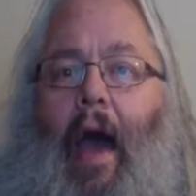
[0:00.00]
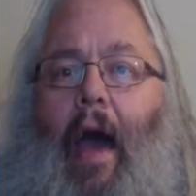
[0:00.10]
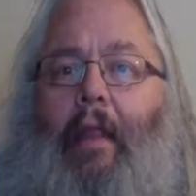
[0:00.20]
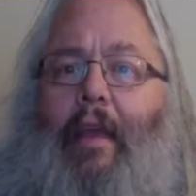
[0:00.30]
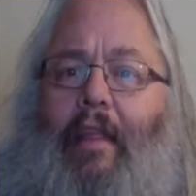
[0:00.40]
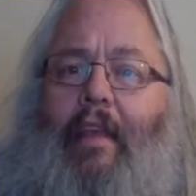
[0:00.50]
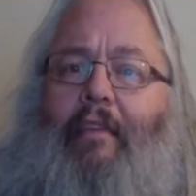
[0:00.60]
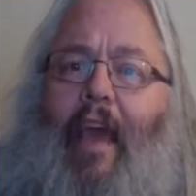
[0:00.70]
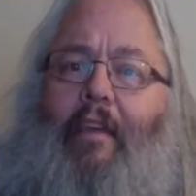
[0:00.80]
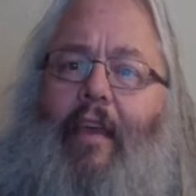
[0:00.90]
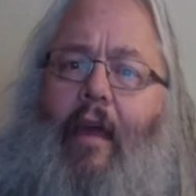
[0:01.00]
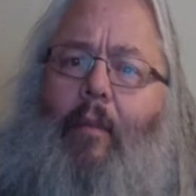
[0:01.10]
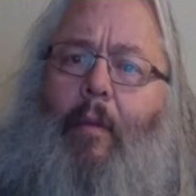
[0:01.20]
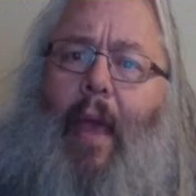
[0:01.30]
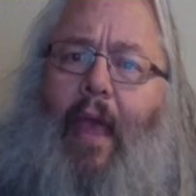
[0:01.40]
I think these guys got to
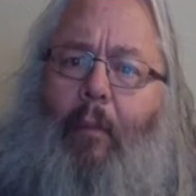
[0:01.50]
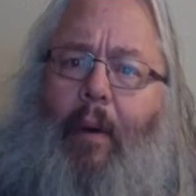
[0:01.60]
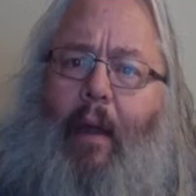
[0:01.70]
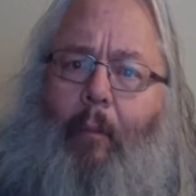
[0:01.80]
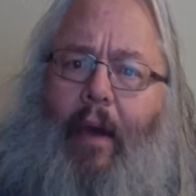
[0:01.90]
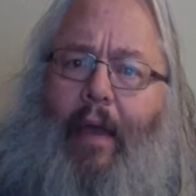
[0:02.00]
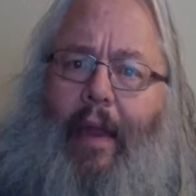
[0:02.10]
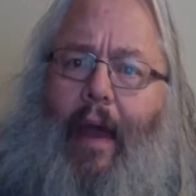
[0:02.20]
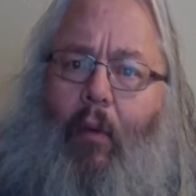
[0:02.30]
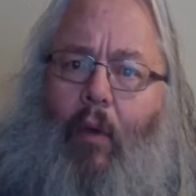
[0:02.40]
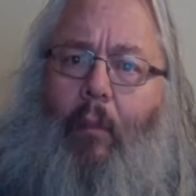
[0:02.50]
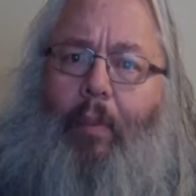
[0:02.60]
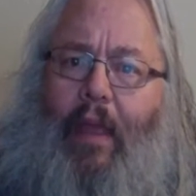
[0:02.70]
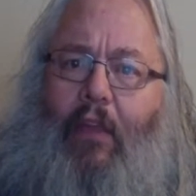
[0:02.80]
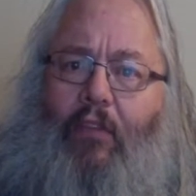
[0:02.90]
be making about $1 an hour a
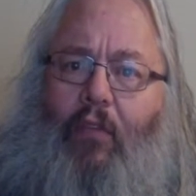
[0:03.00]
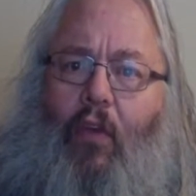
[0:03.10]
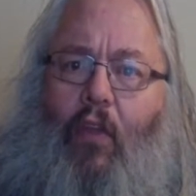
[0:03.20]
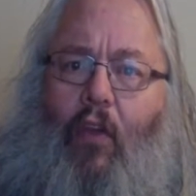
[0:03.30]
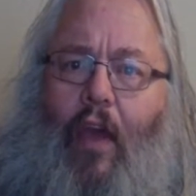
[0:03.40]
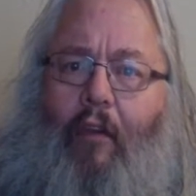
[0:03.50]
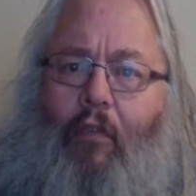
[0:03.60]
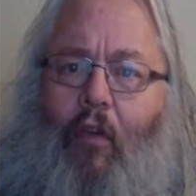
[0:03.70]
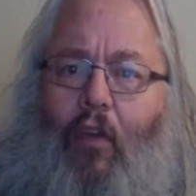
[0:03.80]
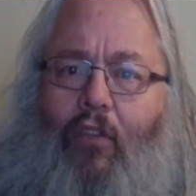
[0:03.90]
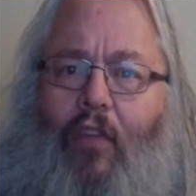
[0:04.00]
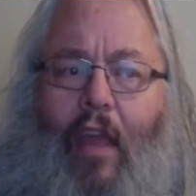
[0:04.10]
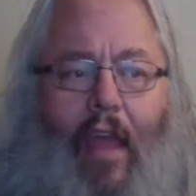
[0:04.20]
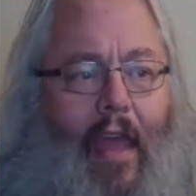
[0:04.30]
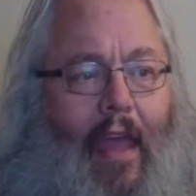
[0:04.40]
piece for their efforts.
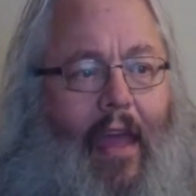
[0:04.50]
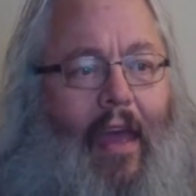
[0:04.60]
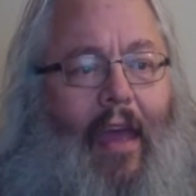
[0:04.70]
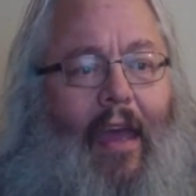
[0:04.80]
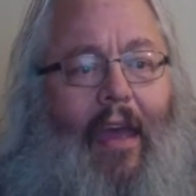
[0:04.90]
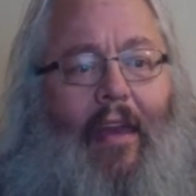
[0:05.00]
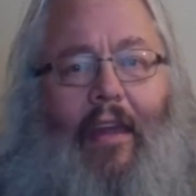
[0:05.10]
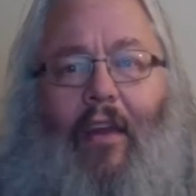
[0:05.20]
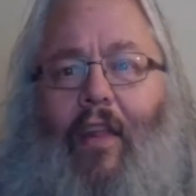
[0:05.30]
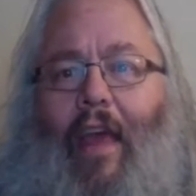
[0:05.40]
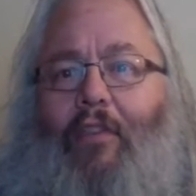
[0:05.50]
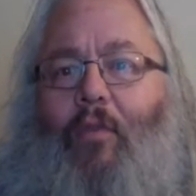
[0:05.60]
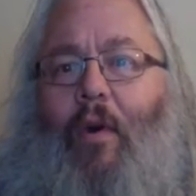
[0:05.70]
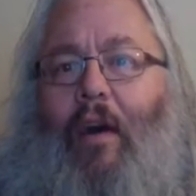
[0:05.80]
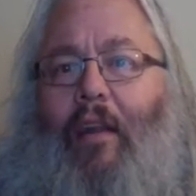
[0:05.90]
And, that's
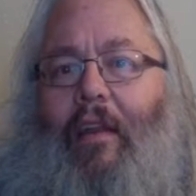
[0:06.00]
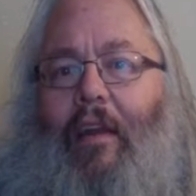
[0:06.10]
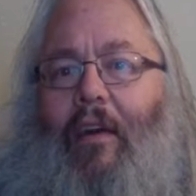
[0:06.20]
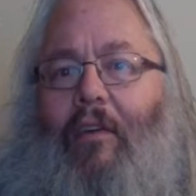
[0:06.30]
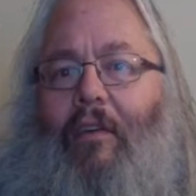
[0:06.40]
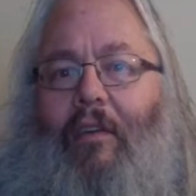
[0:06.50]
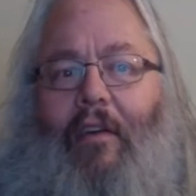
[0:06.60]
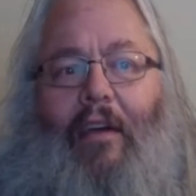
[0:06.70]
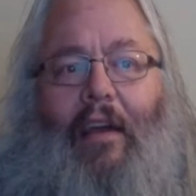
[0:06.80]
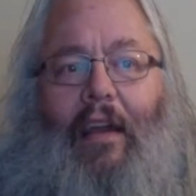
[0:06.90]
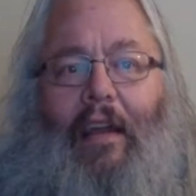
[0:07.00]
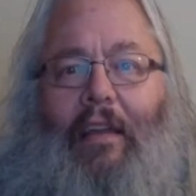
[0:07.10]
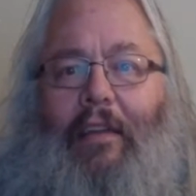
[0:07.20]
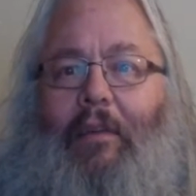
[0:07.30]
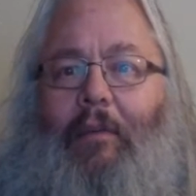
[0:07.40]
what,
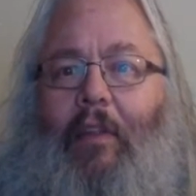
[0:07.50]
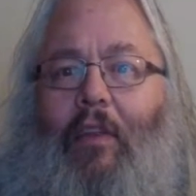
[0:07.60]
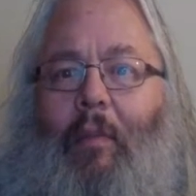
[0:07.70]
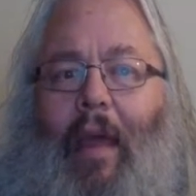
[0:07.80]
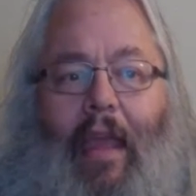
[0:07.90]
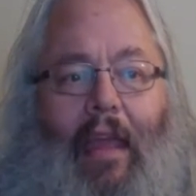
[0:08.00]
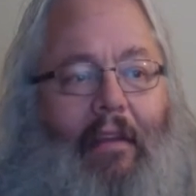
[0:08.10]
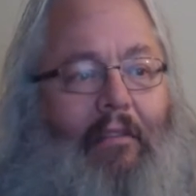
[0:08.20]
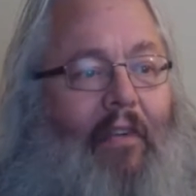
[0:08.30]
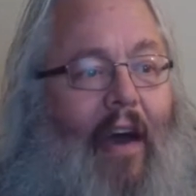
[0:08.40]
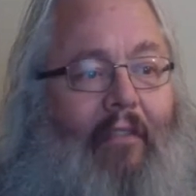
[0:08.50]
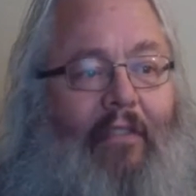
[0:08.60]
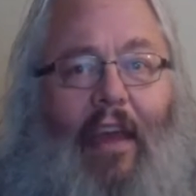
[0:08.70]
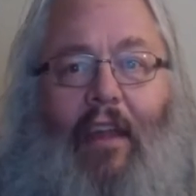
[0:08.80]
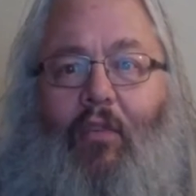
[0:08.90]
they're making $5,
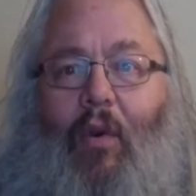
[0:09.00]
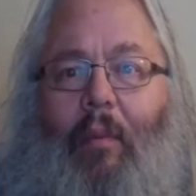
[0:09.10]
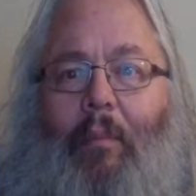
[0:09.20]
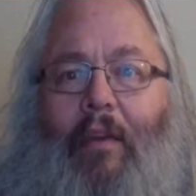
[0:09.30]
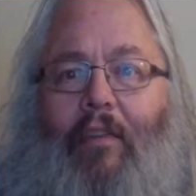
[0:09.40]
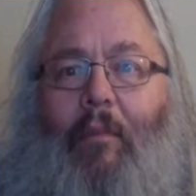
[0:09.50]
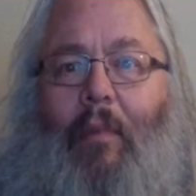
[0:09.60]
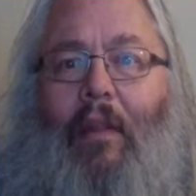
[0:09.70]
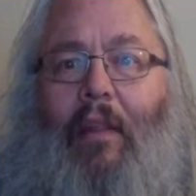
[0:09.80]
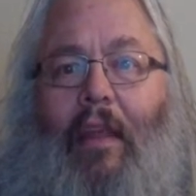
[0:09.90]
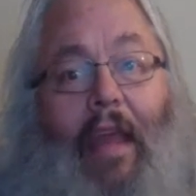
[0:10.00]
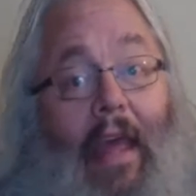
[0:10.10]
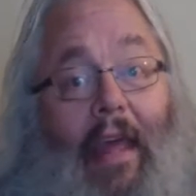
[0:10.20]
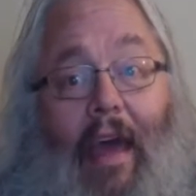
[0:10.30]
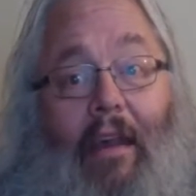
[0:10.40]
$10, $20 a month.
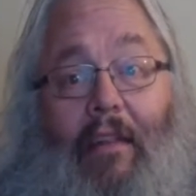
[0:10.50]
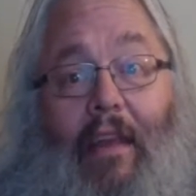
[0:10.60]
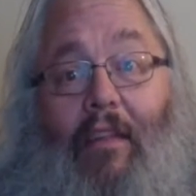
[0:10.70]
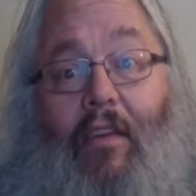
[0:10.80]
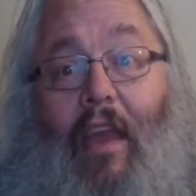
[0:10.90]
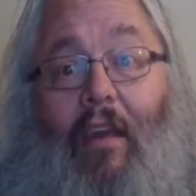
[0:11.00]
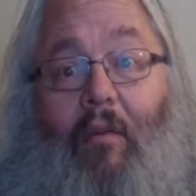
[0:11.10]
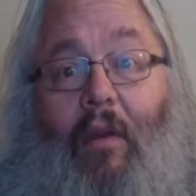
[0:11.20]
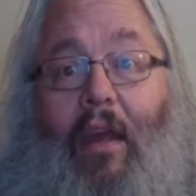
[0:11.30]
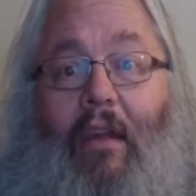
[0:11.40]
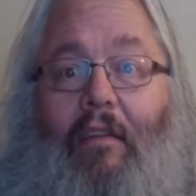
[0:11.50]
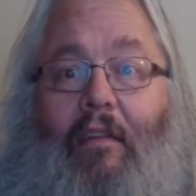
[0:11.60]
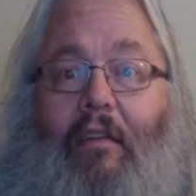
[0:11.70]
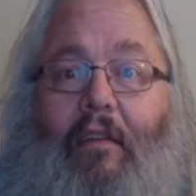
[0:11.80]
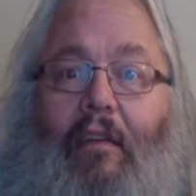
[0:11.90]
I don't think they're getting rich.
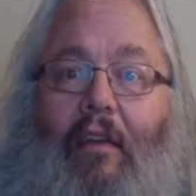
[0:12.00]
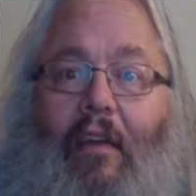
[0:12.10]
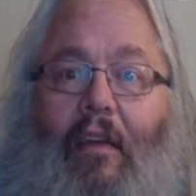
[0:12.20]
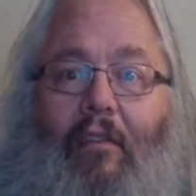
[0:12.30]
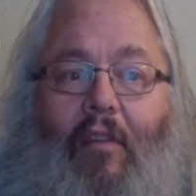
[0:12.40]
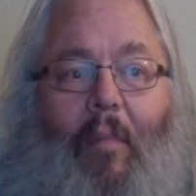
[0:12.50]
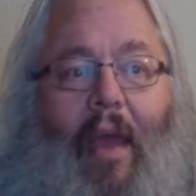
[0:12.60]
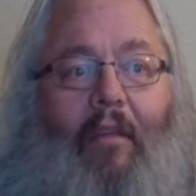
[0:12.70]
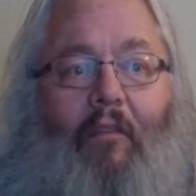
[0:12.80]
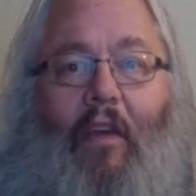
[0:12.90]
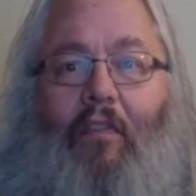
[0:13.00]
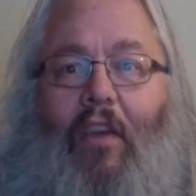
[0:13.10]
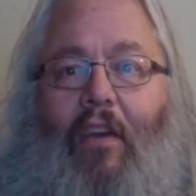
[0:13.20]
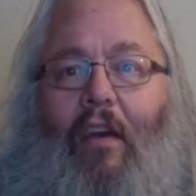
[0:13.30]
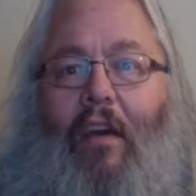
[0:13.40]
They're making
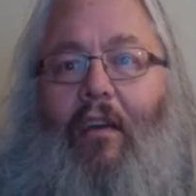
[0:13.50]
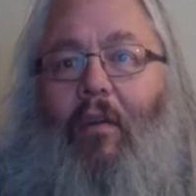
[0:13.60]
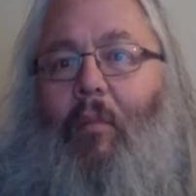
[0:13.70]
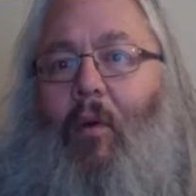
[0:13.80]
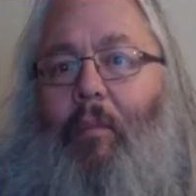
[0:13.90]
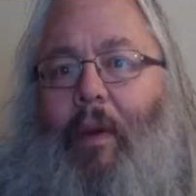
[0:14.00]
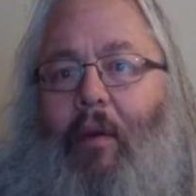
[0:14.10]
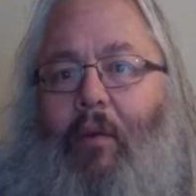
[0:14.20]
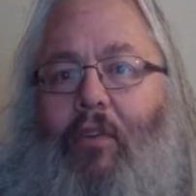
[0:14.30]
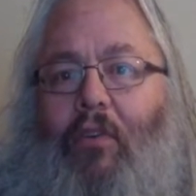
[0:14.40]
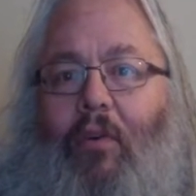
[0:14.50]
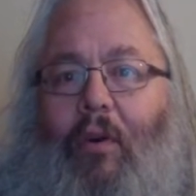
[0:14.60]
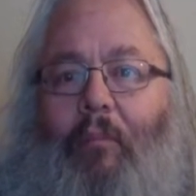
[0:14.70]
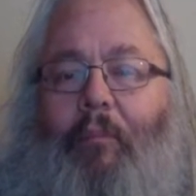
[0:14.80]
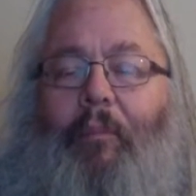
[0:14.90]
50 or 100, more power to
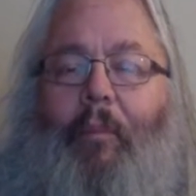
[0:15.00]
them.